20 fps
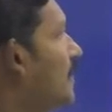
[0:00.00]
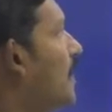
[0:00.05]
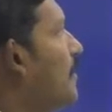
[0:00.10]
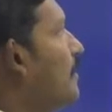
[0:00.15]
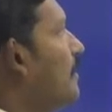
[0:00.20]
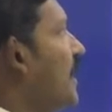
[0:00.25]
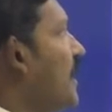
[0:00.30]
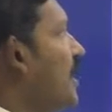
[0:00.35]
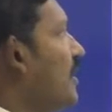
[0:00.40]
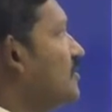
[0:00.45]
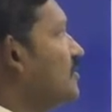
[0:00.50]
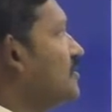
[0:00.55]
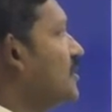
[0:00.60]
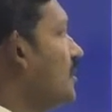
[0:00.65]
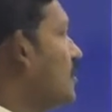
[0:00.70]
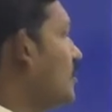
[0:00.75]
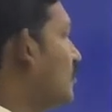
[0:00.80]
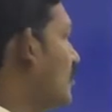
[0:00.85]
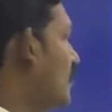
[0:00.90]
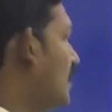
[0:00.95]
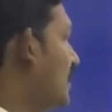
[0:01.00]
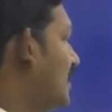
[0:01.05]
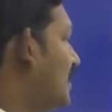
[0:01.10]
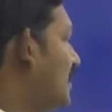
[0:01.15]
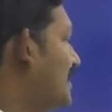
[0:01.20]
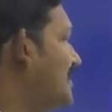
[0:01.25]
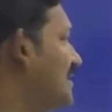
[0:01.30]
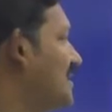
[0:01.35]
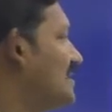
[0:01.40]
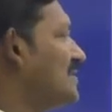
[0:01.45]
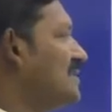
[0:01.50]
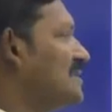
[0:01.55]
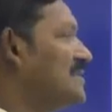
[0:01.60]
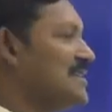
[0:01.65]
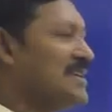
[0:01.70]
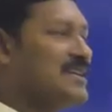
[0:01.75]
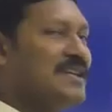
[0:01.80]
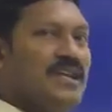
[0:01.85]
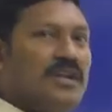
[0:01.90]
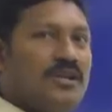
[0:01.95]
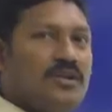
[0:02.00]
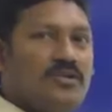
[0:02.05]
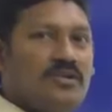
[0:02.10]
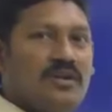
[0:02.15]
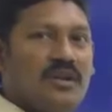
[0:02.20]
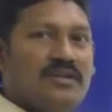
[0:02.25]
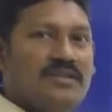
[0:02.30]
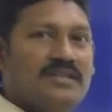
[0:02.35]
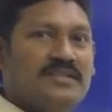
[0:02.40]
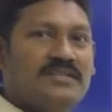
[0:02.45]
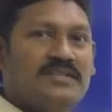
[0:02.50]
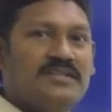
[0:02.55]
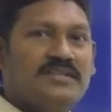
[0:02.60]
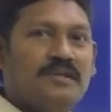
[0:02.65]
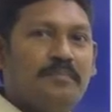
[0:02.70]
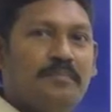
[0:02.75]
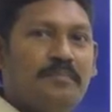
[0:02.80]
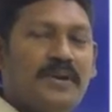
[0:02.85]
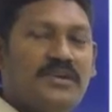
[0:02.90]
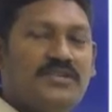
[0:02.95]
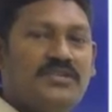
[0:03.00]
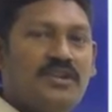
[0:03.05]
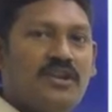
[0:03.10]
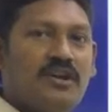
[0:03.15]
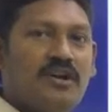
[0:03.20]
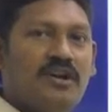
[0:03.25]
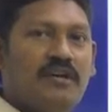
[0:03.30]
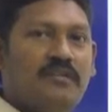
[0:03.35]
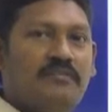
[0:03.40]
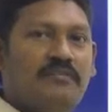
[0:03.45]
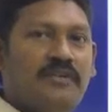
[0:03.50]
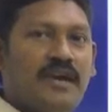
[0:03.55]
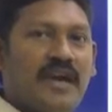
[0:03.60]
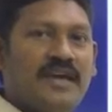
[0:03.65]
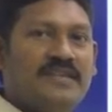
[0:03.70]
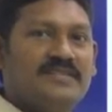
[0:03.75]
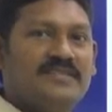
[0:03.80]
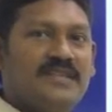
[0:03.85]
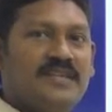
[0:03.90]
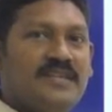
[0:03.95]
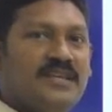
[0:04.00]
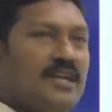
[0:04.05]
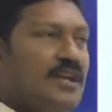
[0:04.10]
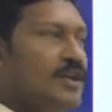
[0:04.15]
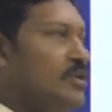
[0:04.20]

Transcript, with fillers: a biological neuron. This is a single neuron. This is the picture of a single